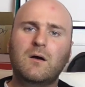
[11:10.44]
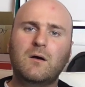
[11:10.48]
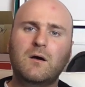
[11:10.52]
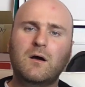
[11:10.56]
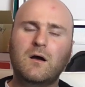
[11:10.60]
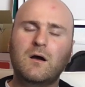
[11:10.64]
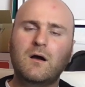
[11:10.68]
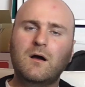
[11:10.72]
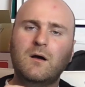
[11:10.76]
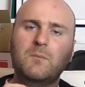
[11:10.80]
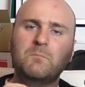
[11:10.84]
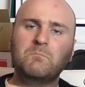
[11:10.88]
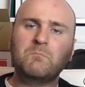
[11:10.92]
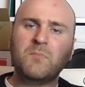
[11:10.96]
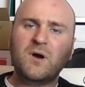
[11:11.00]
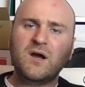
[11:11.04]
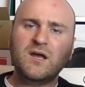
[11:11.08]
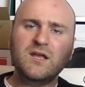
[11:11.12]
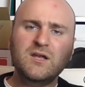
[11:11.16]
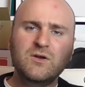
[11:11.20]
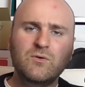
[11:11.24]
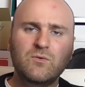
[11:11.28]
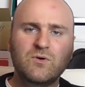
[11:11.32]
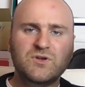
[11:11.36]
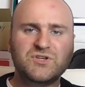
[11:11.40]
My
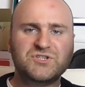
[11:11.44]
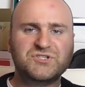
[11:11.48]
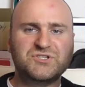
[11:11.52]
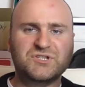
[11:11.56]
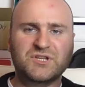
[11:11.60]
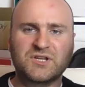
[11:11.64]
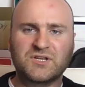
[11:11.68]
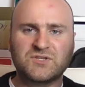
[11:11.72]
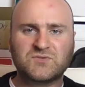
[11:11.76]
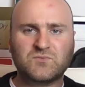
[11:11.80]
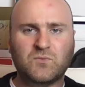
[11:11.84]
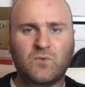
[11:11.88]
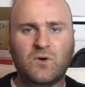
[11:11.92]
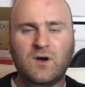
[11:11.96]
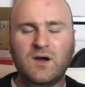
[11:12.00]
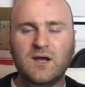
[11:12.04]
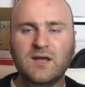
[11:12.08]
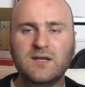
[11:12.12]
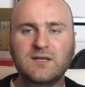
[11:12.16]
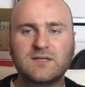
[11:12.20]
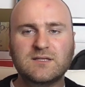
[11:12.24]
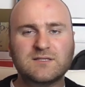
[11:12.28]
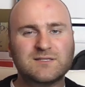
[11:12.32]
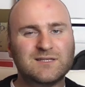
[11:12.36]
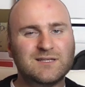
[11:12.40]
question is, why
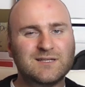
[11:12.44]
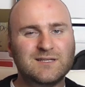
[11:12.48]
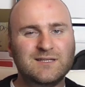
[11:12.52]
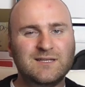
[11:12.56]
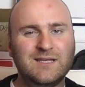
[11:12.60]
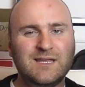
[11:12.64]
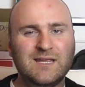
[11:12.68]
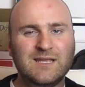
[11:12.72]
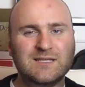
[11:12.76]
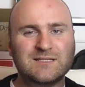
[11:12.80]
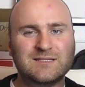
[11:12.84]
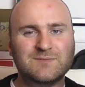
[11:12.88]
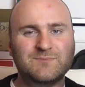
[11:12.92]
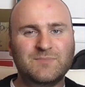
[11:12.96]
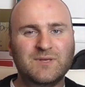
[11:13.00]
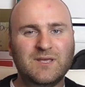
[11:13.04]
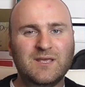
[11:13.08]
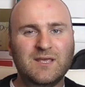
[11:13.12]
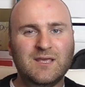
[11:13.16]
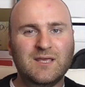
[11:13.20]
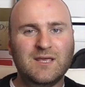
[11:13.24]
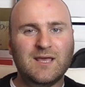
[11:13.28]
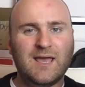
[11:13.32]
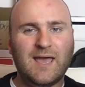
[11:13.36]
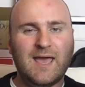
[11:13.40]
does it need to
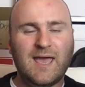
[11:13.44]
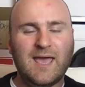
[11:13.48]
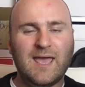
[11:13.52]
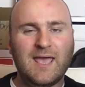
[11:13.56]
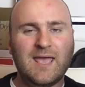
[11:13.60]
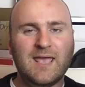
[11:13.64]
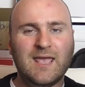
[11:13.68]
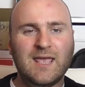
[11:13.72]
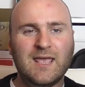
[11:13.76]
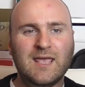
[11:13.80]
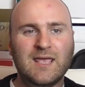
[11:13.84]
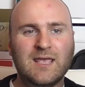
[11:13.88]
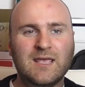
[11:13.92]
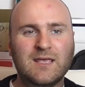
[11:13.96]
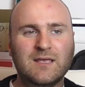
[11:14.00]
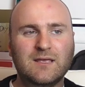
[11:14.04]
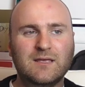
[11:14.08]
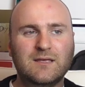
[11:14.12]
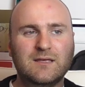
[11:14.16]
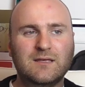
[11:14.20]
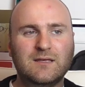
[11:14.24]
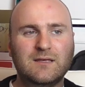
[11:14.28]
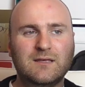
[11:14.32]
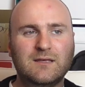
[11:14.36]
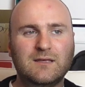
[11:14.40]
be a
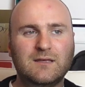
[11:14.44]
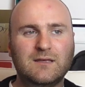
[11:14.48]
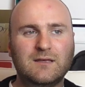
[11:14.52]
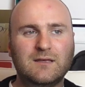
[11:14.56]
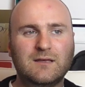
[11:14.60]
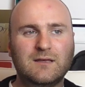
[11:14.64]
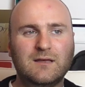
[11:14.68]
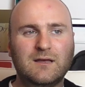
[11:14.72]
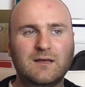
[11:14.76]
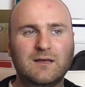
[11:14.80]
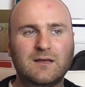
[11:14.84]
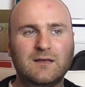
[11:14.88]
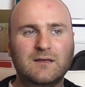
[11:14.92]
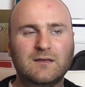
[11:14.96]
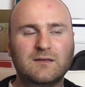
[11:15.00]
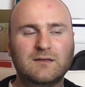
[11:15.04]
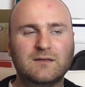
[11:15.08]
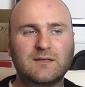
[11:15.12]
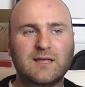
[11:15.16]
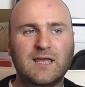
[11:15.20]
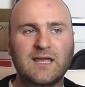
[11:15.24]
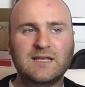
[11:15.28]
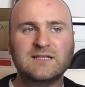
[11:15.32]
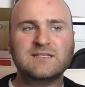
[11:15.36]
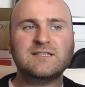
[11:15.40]

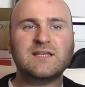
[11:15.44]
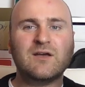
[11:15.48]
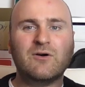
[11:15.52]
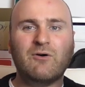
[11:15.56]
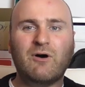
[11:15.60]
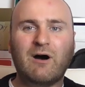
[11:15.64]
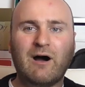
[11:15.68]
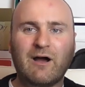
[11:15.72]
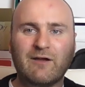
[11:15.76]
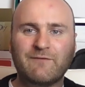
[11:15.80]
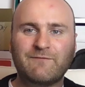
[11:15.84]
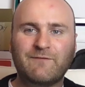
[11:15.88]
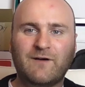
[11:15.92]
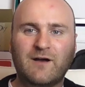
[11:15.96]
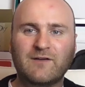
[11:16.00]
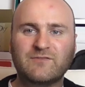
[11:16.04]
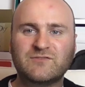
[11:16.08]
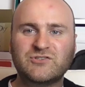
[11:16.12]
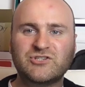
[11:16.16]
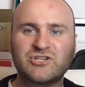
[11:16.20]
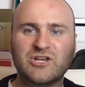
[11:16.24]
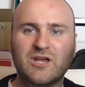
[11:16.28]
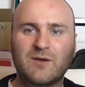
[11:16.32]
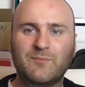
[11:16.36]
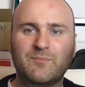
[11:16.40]
Intel i5
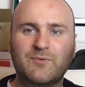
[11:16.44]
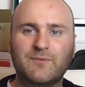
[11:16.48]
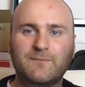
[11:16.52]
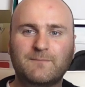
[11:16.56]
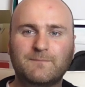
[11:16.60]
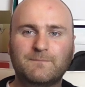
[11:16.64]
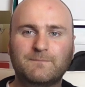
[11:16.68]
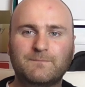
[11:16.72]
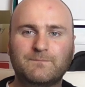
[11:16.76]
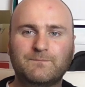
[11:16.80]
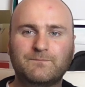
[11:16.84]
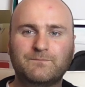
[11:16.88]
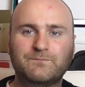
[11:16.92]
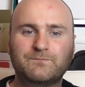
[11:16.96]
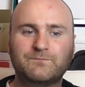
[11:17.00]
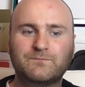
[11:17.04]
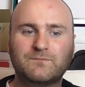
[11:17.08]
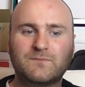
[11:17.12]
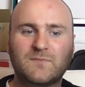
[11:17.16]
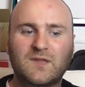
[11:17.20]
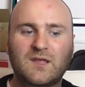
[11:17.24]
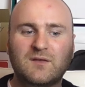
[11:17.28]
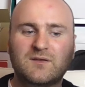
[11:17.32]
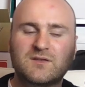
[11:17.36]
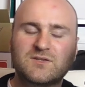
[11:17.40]
chip?
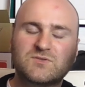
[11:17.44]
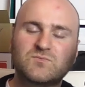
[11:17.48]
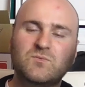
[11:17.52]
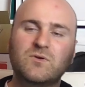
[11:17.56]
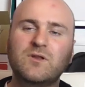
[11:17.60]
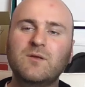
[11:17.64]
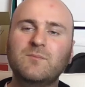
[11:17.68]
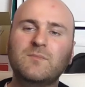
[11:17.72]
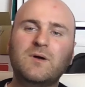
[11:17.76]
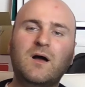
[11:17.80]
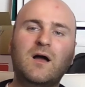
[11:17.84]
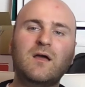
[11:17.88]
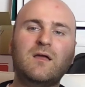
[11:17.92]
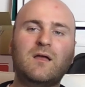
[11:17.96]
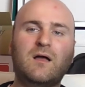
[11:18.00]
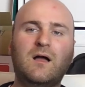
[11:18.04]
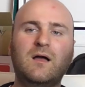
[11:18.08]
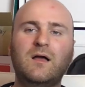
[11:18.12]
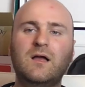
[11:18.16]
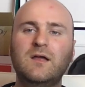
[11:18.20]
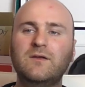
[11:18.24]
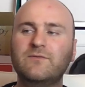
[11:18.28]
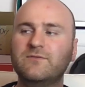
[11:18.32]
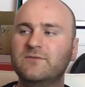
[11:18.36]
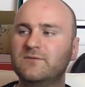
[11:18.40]
Because what
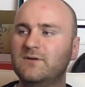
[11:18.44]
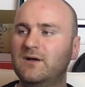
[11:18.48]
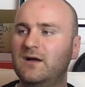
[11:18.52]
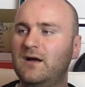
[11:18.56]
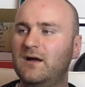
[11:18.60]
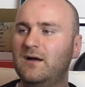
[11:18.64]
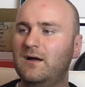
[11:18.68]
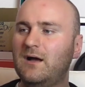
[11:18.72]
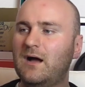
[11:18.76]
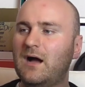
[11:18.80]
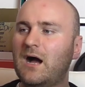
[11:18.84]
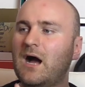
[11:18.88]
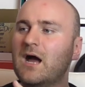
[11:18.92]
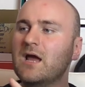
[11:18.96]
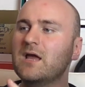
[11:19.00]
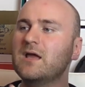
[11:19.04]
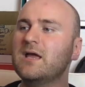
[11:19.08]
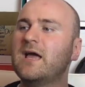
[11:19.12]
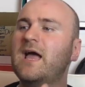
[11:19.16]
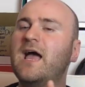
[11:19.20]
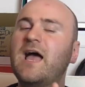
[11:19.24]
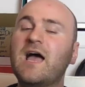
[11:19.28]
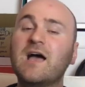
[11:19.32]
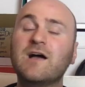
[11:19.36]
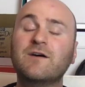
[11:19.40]
I
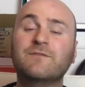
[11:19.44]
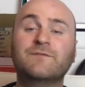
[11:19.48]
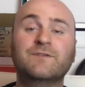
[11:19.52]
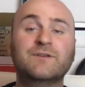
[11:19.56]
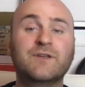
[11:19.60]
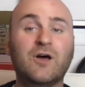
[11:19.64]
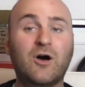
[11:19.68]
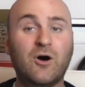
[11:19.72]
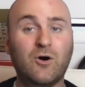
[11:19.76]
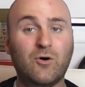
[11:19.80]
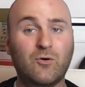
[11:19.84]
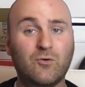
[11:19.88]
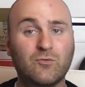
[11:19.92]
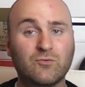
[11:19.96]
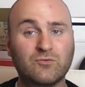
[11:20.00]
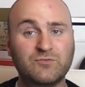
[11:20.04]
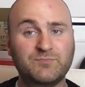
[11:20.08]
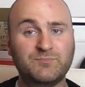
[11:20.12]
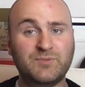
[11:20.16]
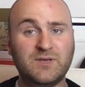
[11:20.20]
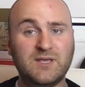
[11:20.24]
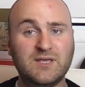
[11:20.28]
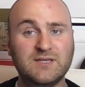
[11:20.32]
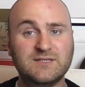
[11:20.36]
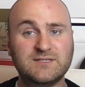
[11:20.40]
have an old
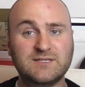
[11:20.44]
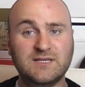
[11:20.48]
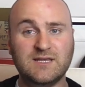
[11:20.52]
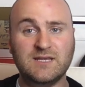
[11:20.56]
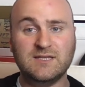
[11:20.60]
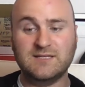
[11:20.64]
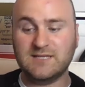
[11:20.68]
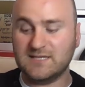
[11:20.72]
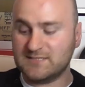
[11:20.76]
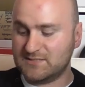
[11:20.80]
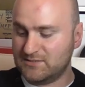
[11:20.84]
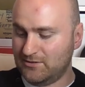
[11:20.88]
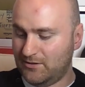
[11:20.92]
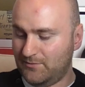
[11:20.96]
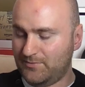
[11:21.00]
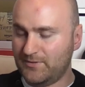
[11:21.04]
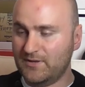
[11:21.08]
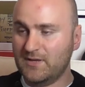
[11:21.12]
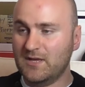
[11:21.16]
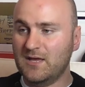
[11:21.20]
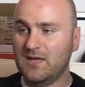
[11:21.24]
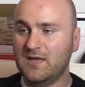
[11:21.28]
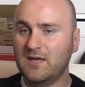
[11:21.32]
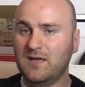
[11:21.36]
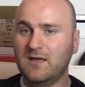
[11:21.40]
PC desktop,
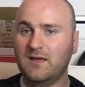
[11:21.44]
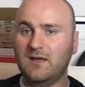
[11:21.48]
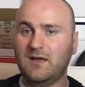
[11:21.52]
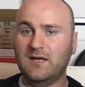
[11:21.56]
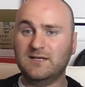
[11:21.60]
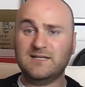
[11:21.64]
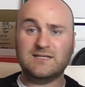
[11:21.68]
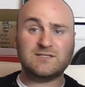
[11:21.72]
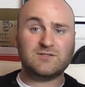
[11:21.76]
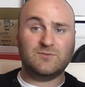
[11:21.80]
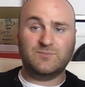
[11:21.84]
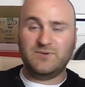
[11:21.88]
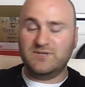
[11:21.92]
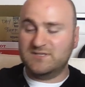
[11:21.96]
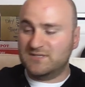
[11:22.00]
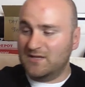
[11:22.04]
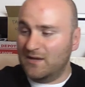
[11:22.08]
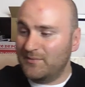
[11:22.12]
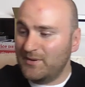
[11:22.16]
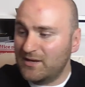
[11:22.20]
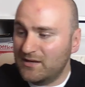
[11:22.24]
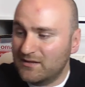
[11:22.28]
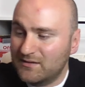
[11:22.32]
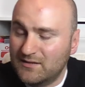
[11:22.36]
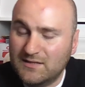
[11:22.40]
a desktop PC. I
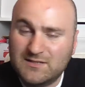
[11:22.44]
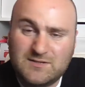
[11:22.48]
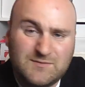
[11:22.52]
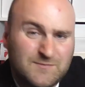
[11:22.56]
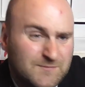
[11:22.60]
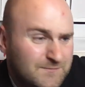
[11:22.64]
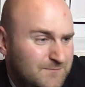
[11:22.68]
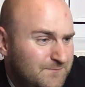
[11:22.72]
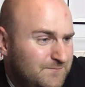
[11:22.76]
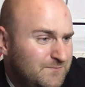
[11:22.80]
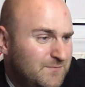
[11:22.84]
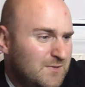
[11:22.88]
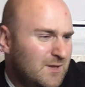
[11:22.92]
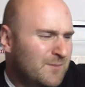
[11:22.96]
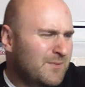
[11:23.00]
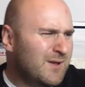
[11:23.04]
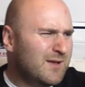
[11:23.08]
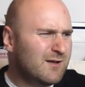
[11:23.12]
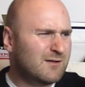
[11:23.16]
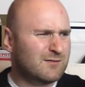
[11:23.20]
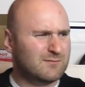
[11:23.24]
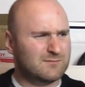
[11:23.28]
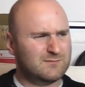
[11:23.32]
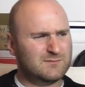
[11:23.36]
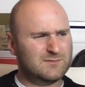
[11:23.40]
mean, it's
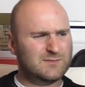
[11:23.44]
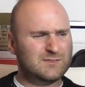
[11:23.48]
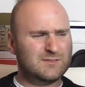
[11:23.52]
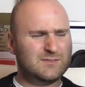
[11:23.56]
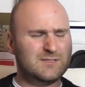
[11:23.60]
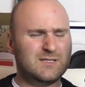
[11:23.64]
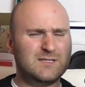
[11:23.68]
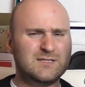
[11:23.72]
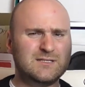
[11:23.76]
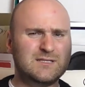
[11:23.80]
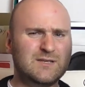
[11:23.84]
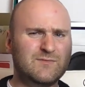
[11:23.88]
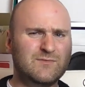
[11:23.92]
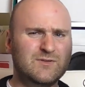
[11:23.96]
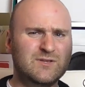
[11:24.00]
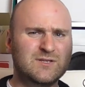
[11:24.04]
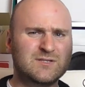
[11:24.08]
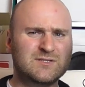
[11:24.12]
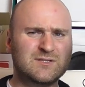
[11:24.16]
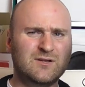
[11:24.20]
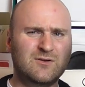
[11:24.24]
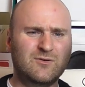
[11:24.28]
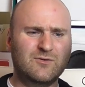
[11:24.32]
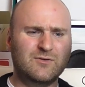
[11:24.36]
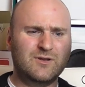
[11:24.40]
about 6-7 years
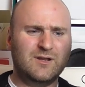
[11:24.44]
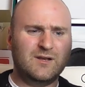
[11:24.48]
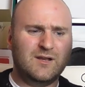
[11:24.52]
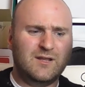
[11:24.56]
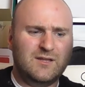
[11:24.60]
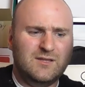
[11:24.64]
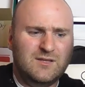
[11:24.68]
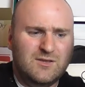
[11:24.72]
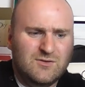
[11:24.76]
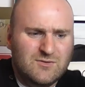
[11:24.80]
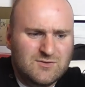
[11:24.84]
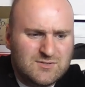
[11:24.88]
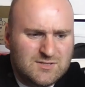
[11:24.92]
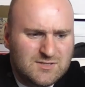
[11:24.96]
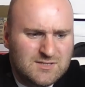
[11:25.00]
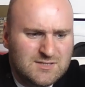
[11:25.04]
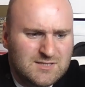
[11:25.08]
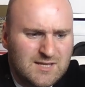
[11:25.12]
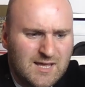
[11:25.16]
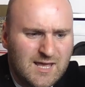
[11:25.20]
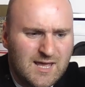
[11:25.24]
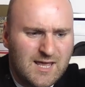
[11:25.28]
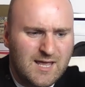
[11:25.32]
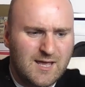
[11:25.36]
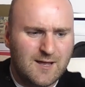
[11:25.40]
old, and it uses
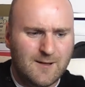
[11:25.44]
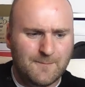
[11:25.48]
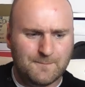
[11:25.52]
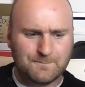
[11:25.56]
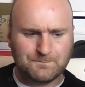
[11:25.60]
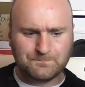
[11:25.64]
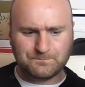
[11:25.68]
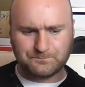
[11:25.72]
a an